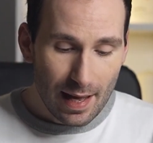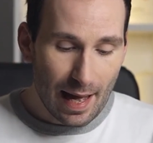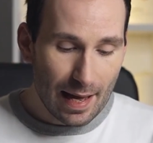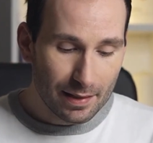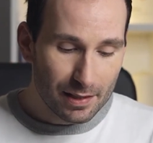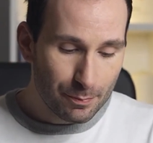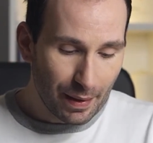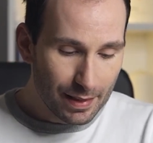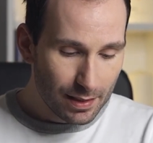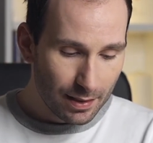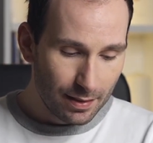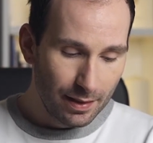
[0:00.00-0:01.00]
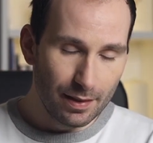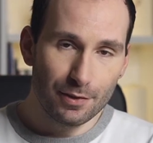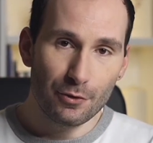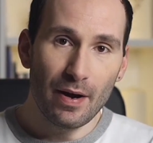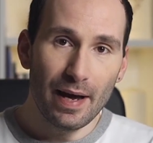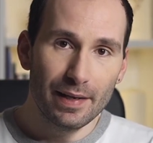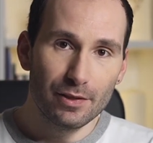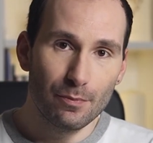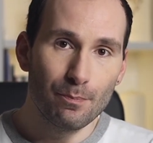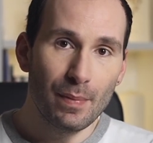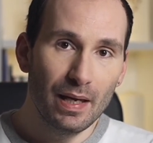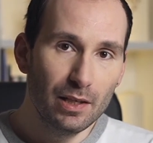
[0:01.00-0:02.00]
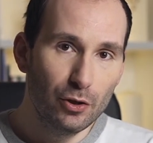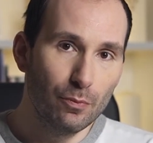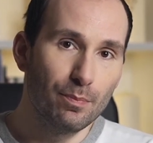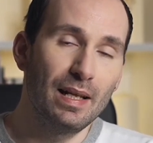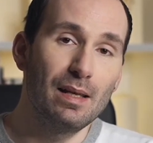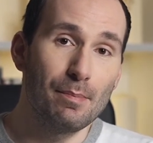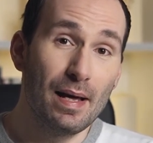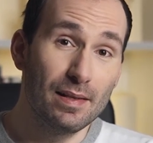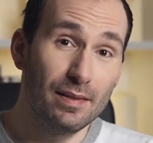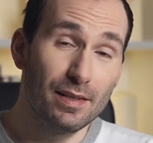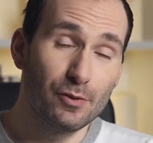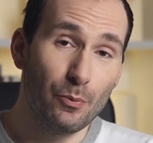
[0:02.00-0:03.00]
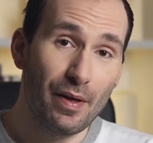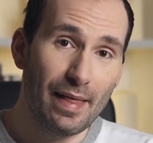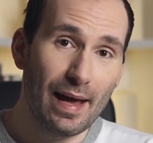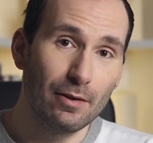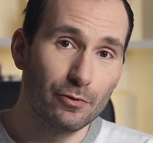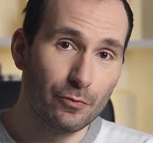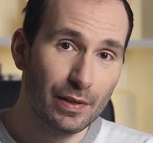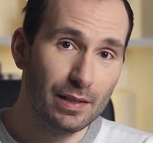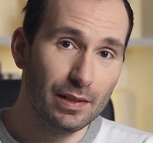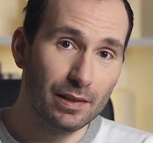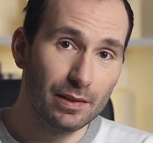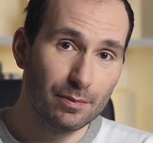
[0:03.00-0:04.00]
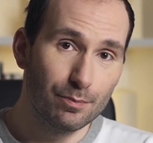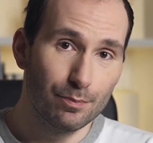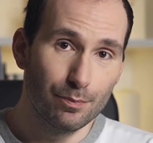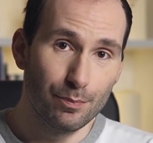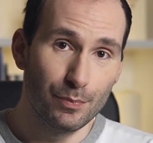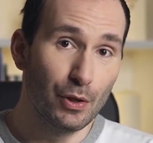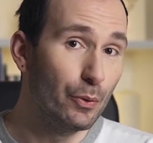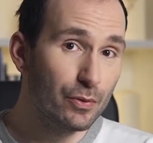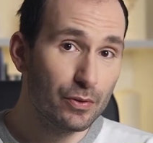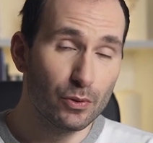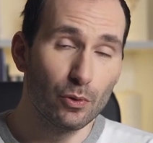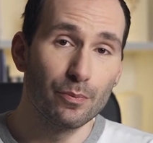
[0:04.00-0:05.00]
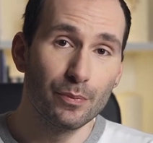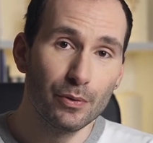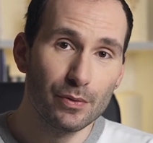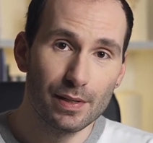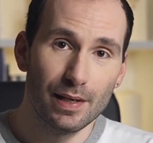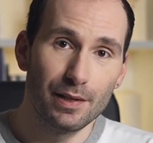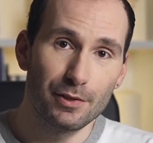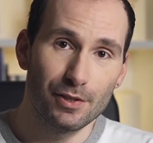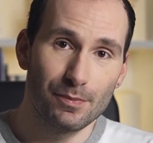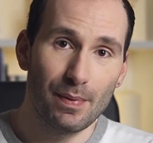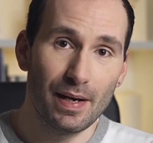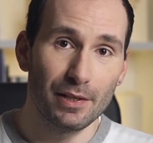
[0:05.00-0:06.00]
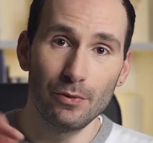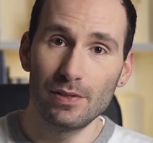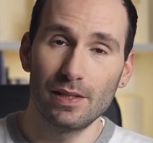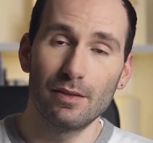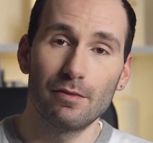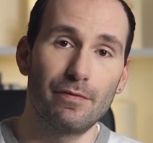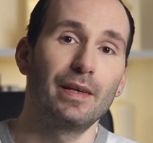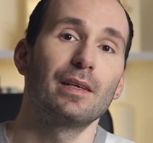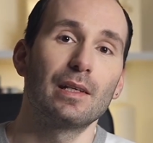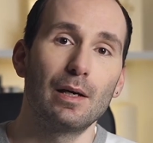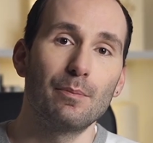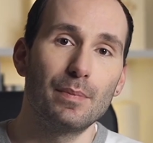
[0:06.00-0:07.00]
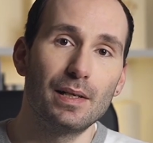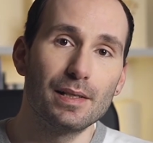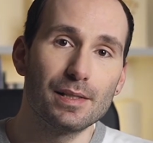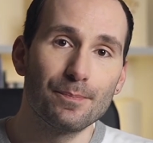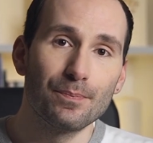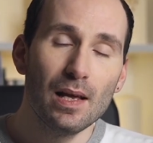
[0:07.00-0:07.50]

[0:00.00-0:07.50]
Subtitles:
and it's basically trying to make you play melodies without reading notes or music, just by using finger numbers.